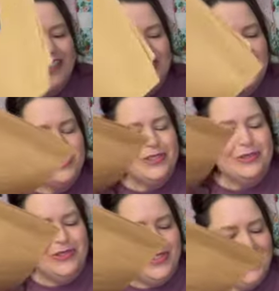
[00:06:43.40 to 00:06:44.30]
she
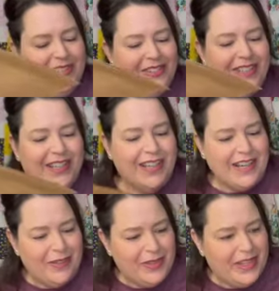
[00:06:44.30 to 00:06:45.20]
used these to cut
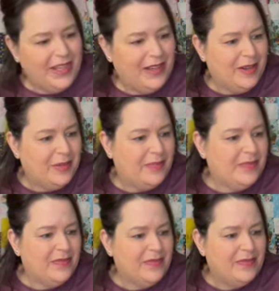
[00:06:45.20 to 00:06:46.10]
out the
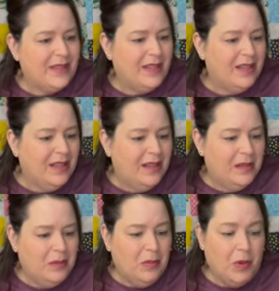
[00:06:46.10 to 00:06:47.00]

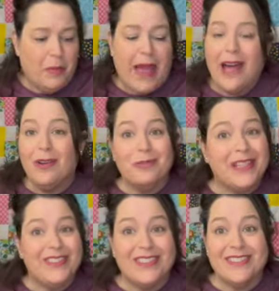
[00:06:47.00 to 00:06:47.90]
more pattern
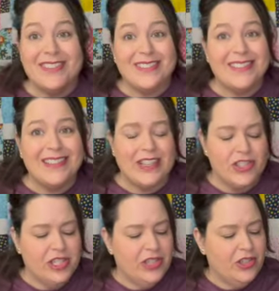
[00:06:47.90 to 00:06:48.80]
pieces that
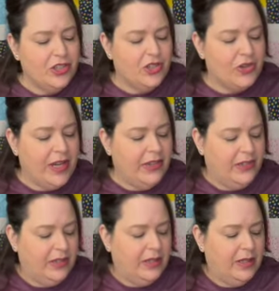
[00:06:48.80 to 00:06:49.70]
she just
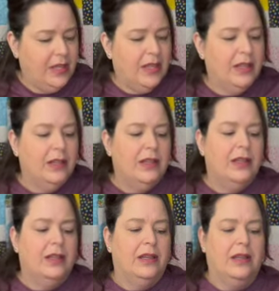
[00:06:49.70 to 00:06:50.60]
traced. And
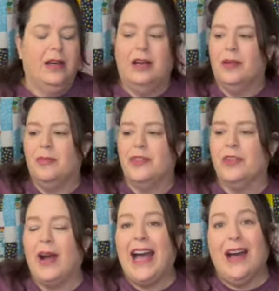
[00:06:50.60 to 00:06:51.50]

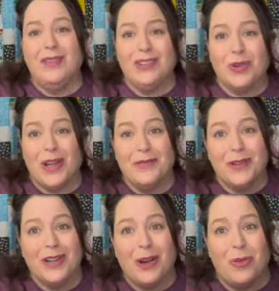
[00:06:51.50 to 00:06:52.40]
so I haven't quite
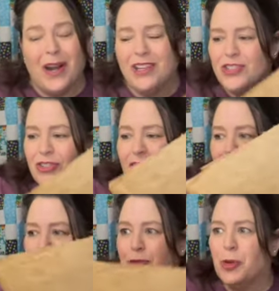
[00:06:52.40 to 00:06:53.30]
figured out why she's got
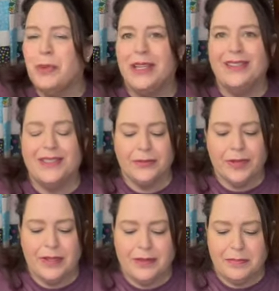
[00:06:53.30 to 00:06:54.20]
so many
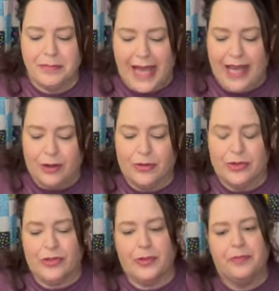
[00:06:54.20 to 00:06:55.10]
different
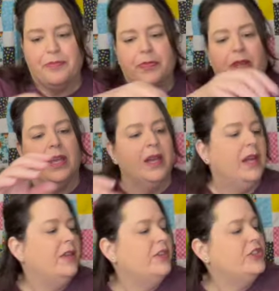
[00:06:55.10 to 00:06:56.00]
patterns.
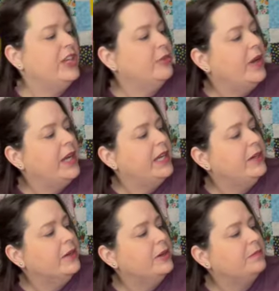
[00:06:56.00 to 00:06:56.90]
And then she has right
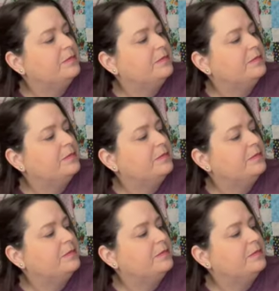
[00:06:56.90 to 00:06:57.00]
here.